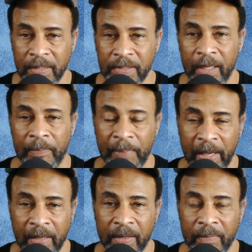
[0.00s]
said
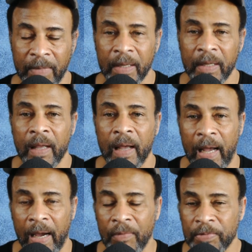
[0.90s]
pay him.
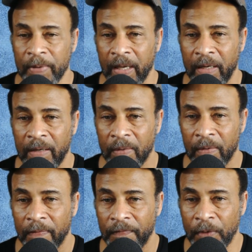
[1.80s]
I was paid
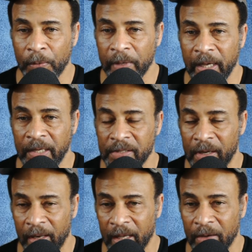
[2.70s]
4
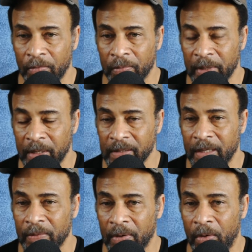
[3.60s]
days layover because
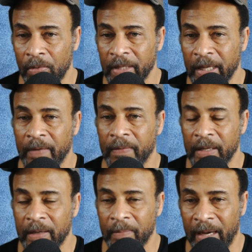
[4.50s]
I had to hold that
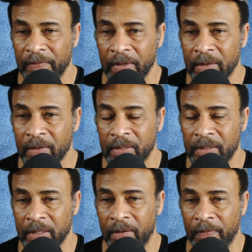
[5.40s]
in my vehicle
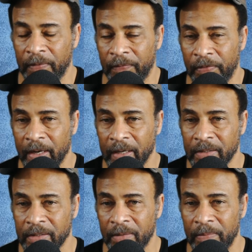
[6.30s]
from Friday
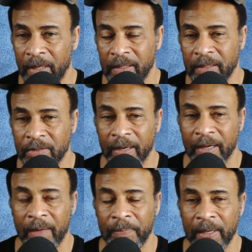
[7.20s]
until Monday. So I
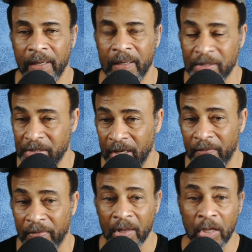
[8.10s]
got paid, instead
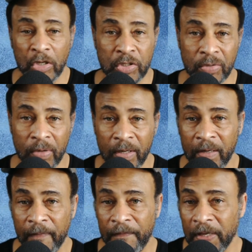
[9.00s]
of
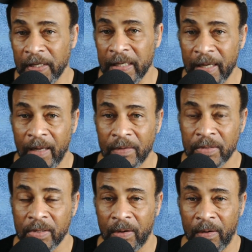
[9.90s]

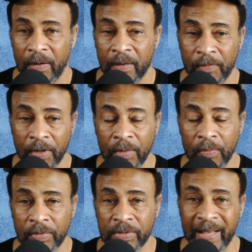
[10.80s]
$250 on really
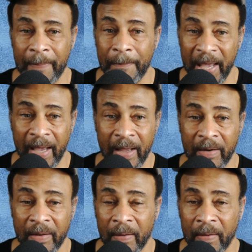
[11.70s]
what was a bad